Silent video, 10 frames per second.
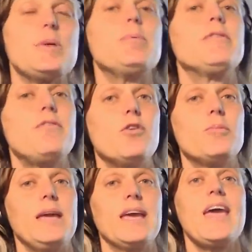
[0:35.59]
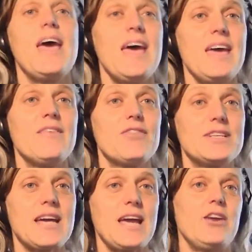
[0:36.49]
be performing
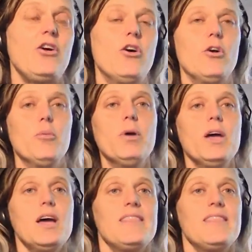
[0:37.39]
every day at home.